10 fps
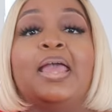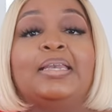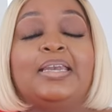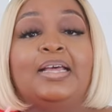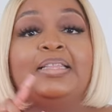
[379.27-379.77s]

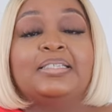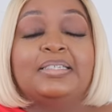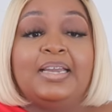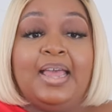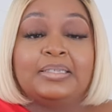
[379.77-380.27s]
Now, this
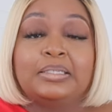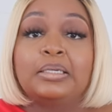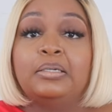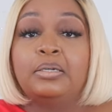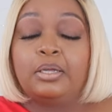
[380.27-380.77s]
next
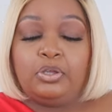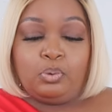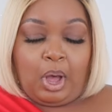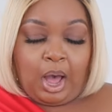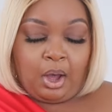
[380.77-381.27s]
look,
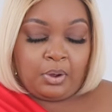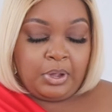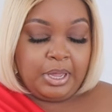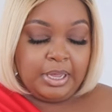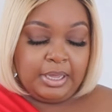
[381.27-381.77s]
you
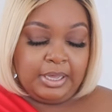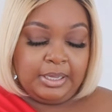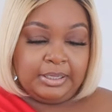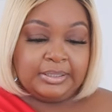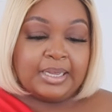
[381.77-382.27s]
all,
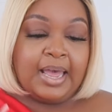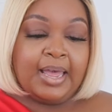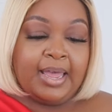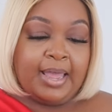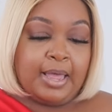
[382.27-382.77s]
is
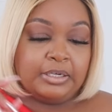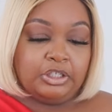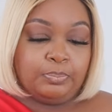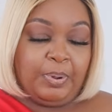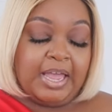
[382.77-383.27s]
a
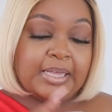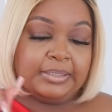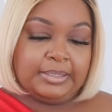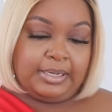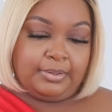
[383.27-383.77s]

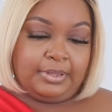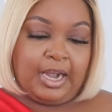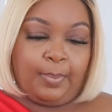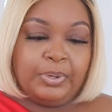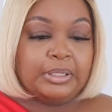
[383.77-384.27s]
pant set
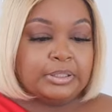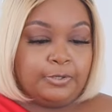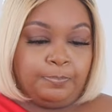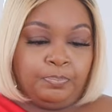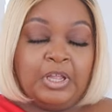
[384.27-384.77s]
that I picked
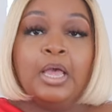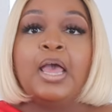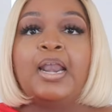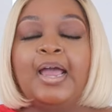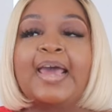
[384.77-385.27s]
up.
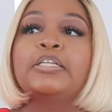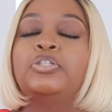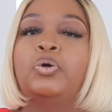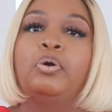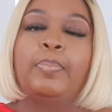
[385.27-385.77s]
And I got a
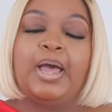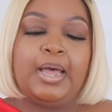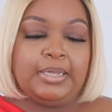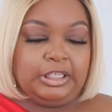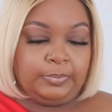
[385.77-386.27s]
story
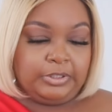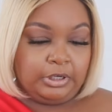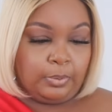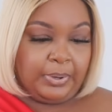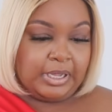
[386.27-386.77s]
behind this
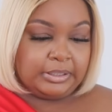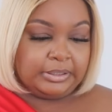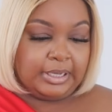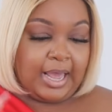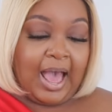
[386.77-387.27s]
particular pant
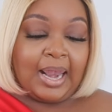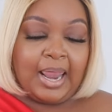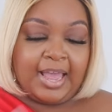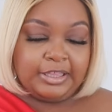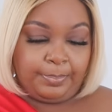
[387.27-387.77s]
set. I
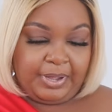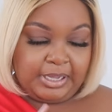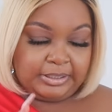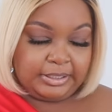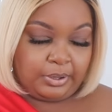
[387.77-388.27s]
like the
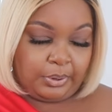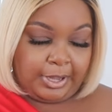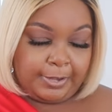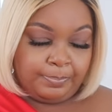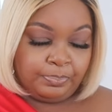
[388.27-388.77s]
pant set,
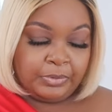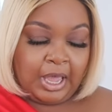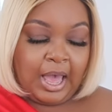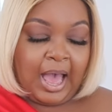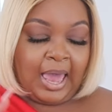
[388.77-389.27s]
okay?
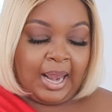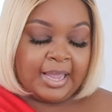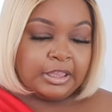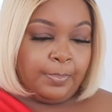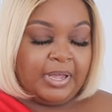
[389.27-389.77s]
I
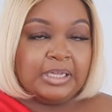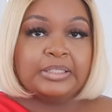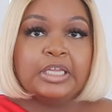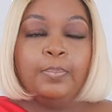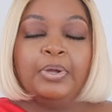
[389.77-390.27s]
like the
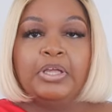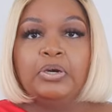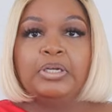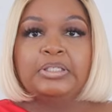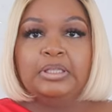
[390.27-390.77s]
pant set, but
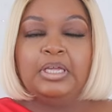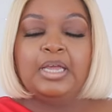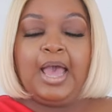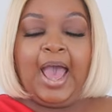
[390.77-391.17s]
here is the thing.